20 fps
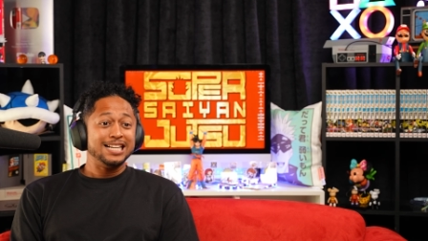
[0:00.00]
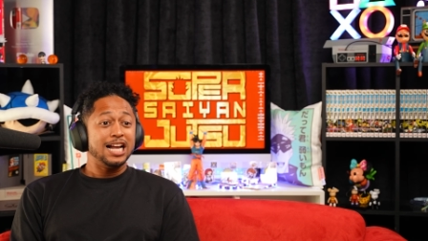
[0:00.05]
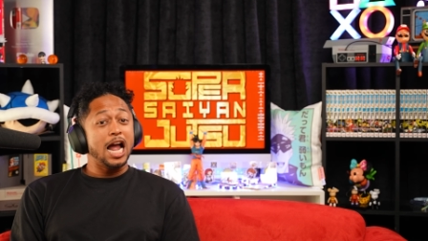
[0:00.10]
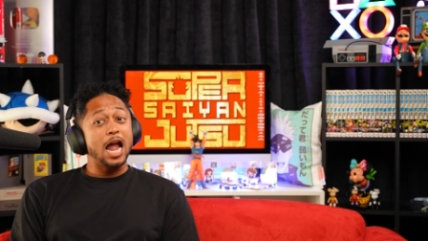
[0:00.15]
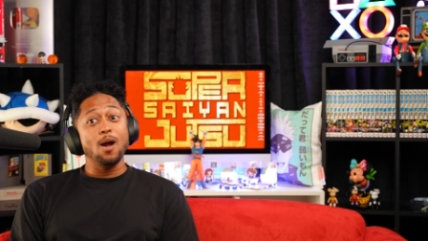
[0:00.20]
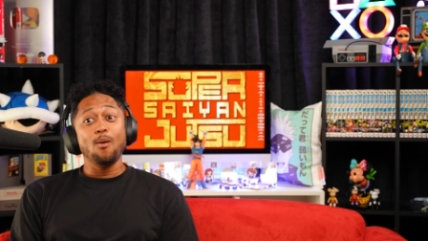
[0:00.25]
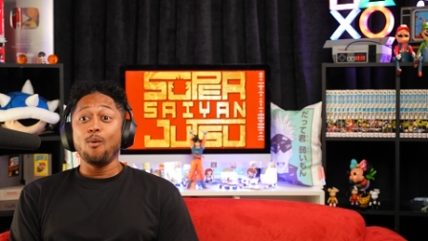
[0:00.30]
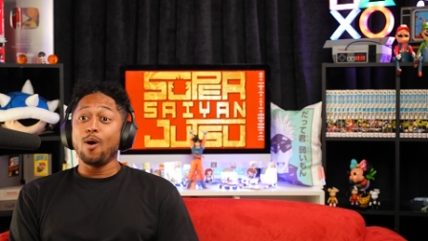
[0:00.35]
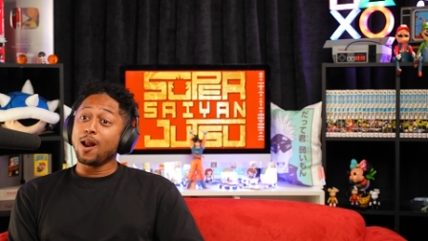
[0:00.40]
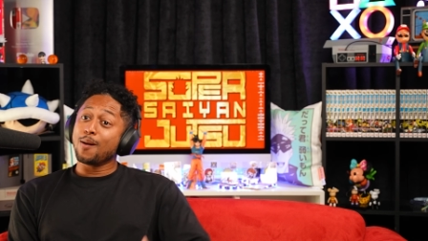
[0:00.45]

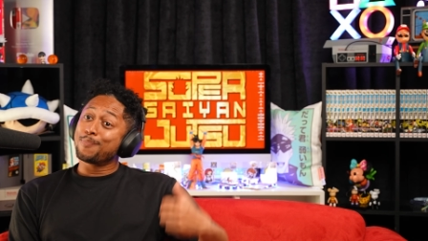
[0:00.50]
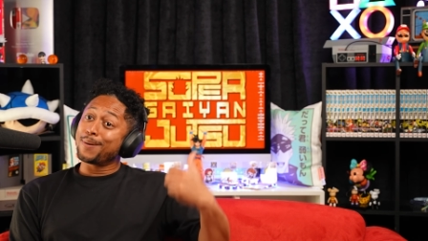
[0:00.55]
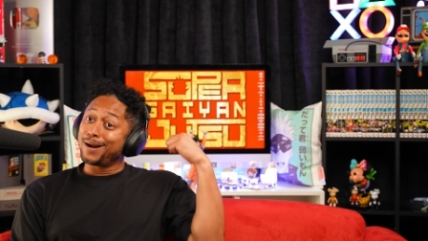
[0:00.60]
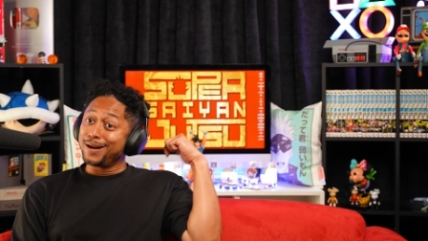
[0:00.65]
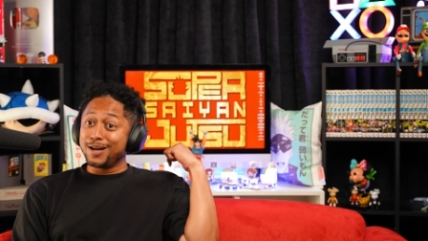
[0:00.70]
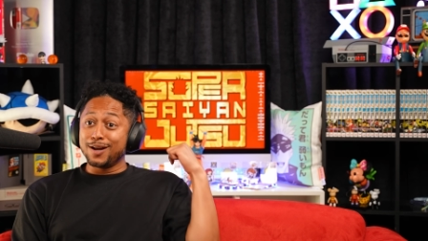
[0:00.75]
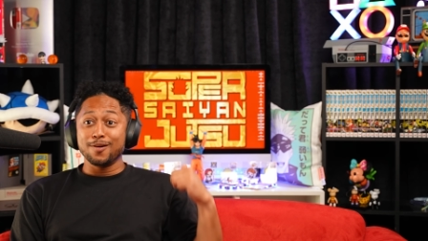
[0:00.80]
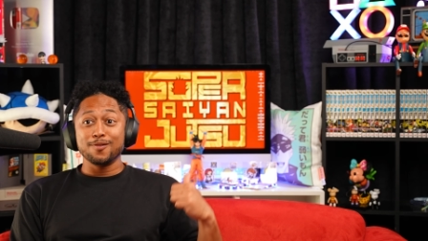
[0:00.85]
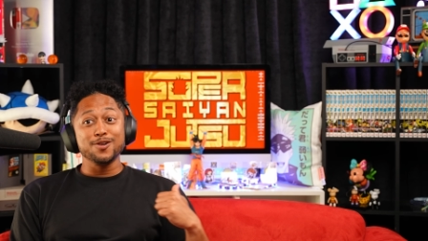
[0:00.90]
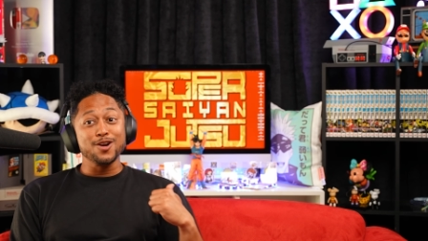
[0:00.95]
Hey, what
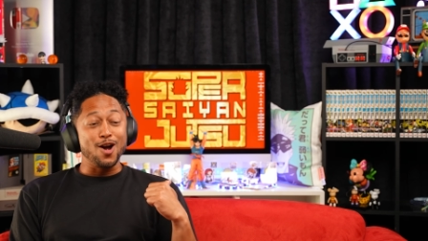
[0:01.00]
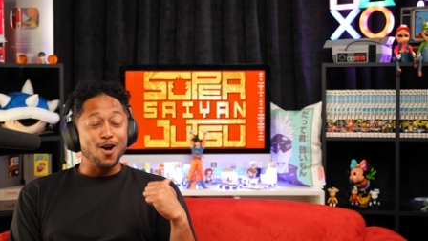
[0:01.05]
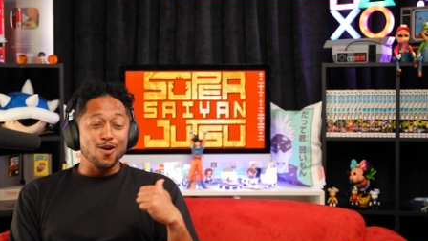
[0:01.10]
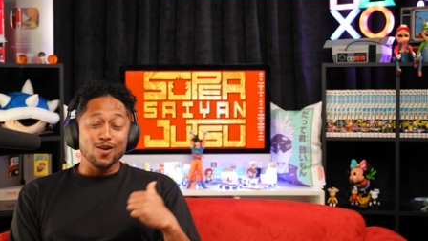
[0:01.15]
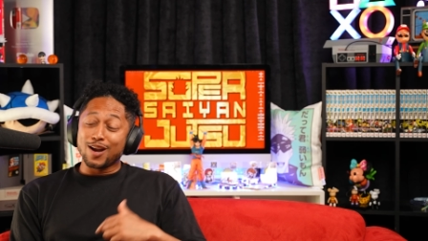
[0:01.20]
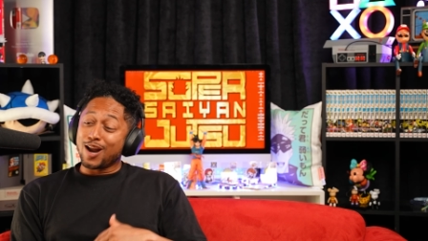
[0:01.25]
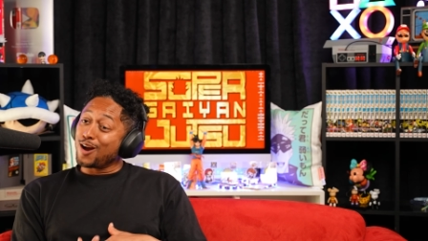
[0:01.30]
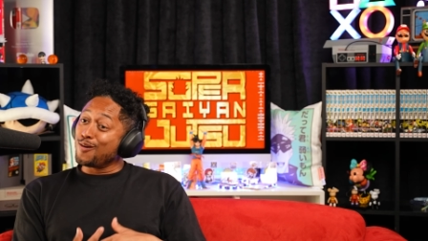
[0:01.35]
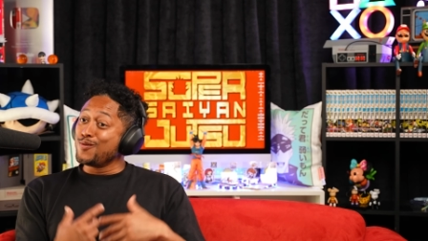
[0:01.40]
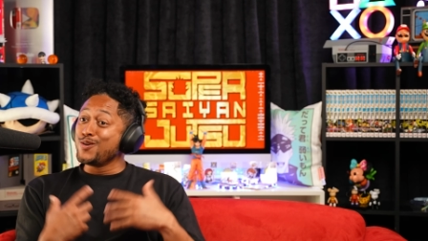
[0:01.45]
about him though?
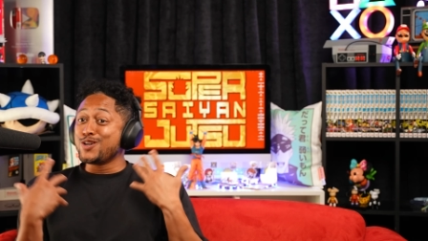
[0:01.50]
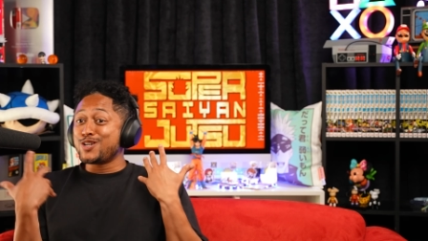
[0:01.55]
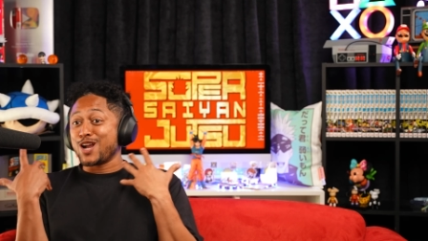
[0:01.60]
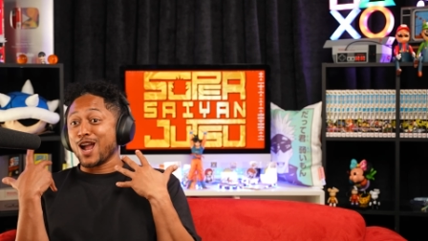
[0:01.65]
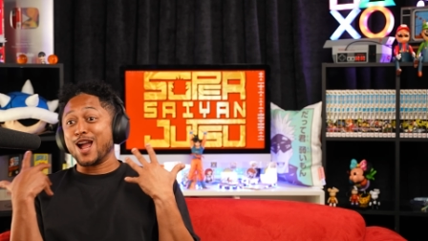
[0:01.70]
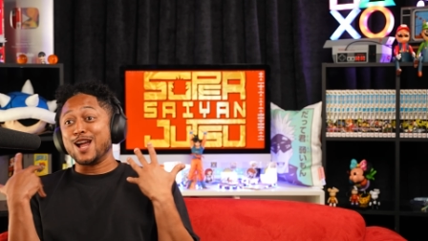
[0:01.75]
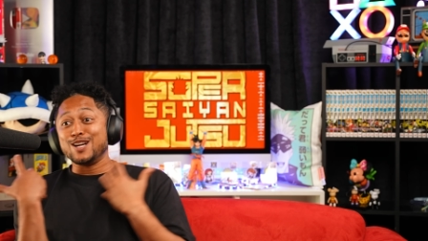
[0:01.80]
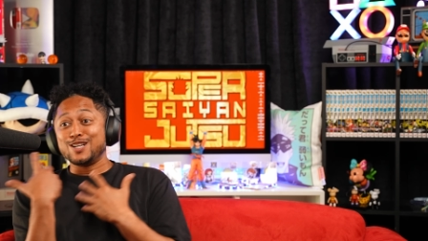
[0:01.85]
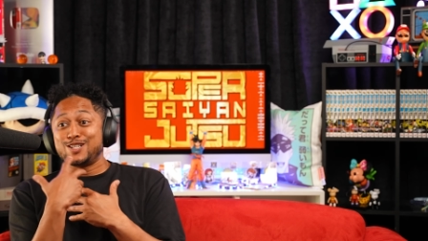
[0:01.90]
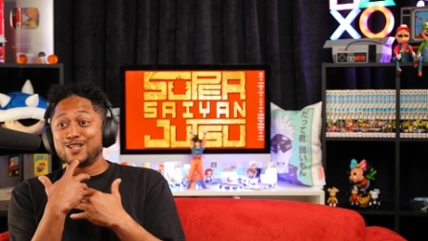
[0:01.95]
Like, we
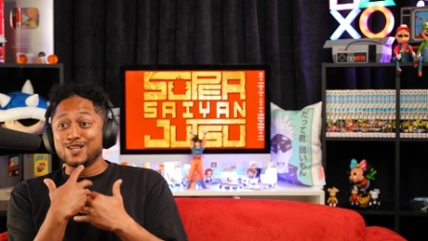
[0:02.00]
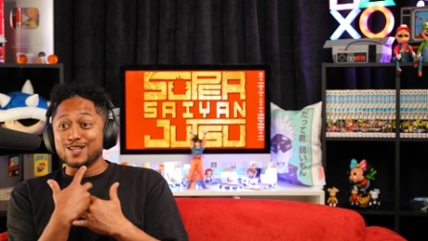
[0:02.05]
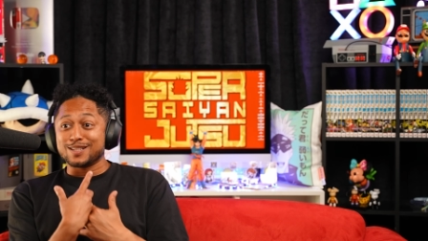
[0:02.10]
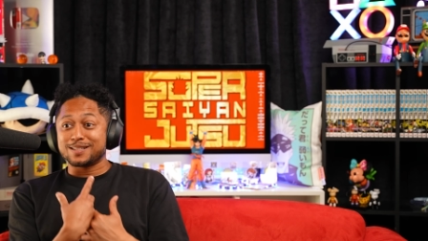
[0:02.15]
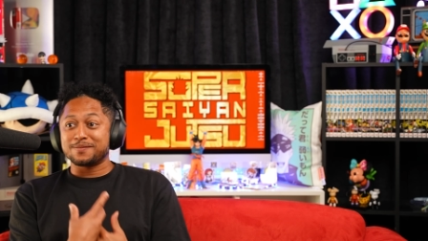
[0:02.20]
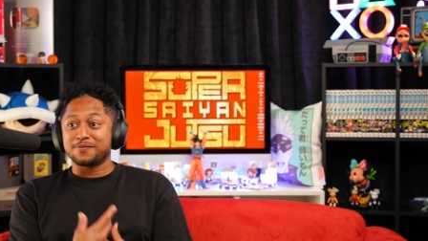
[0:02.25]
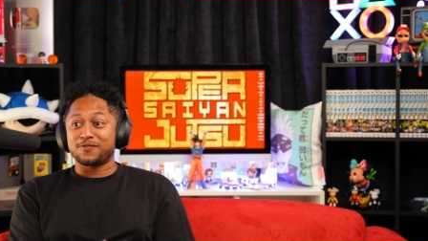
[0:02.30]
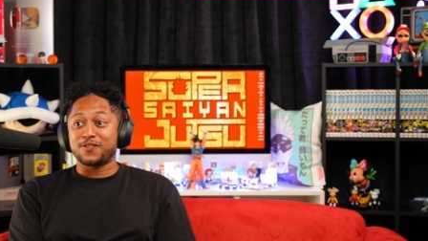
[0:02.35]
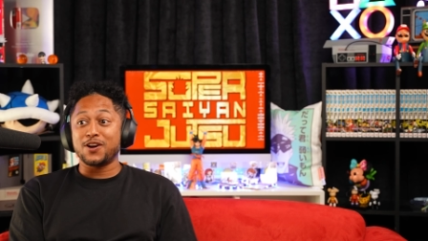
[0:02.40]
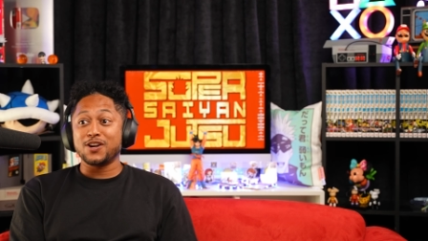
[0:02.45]
can't
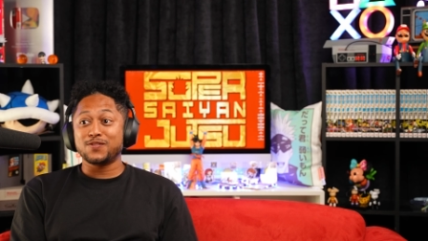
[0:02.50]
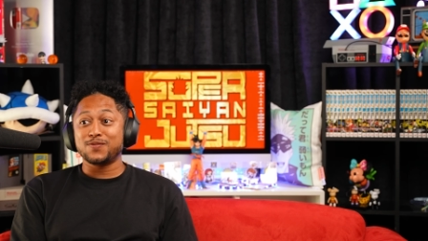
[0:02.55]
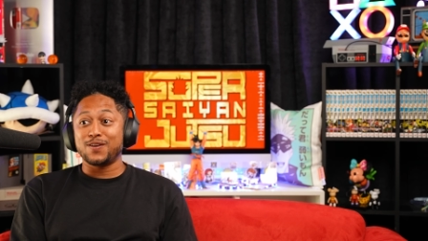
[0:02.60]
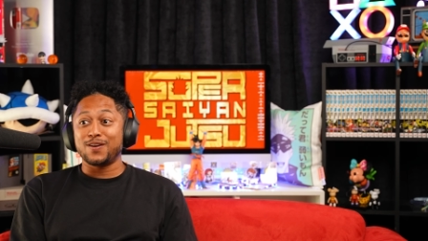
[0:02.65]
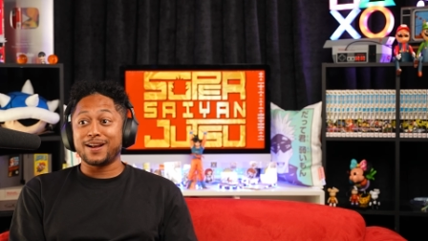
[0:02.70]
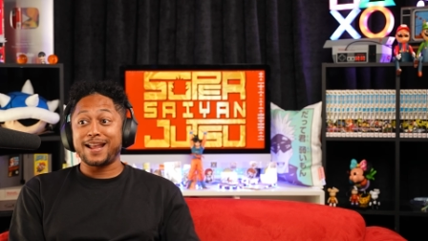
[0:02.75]
just, first of all,